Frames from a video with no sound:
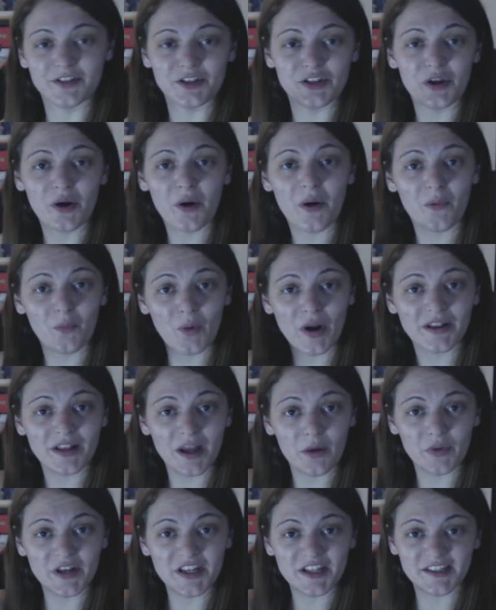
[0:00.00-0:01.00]
you know
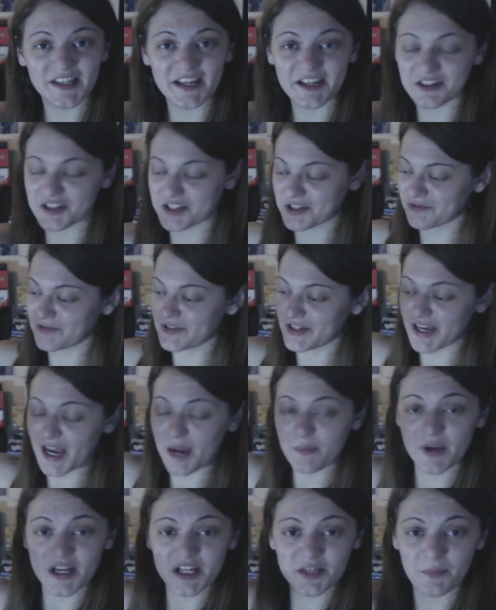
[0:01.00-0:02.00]
when you lean on something, you
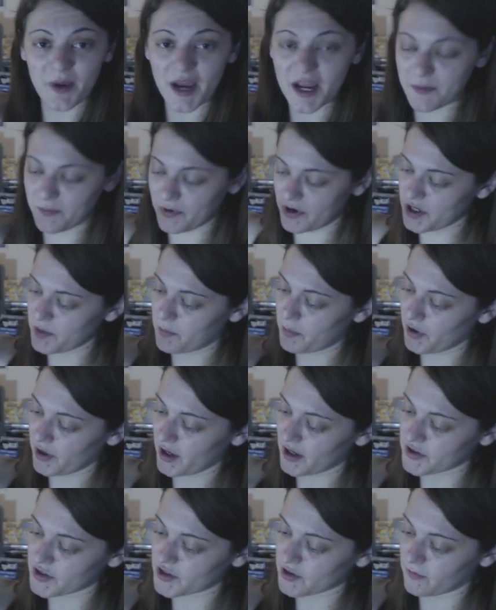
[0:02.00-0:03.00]
get a piece of paper, you
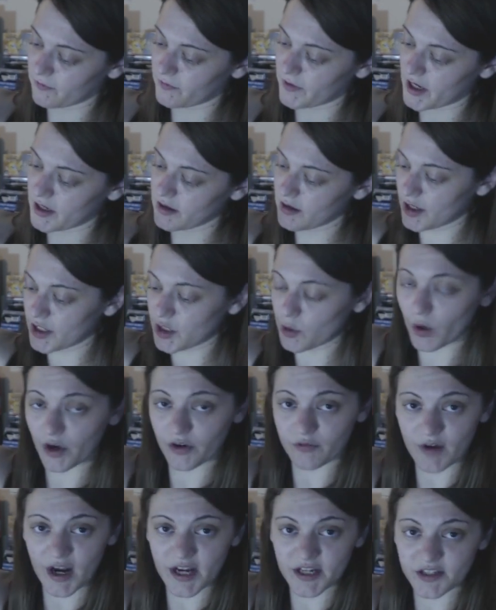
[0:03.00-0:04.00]
put it on something, and you
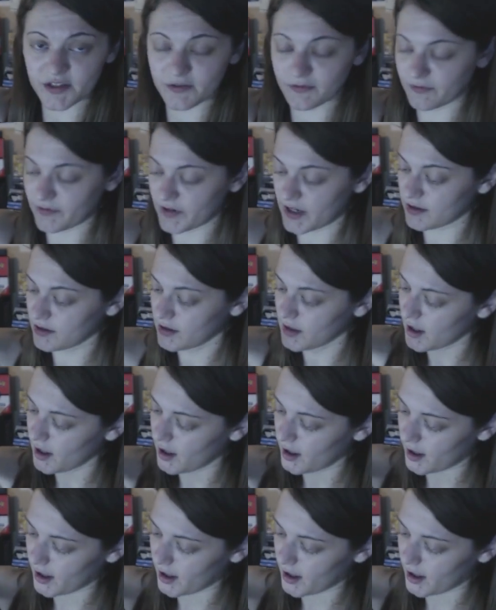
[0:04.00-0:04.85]
want to write something,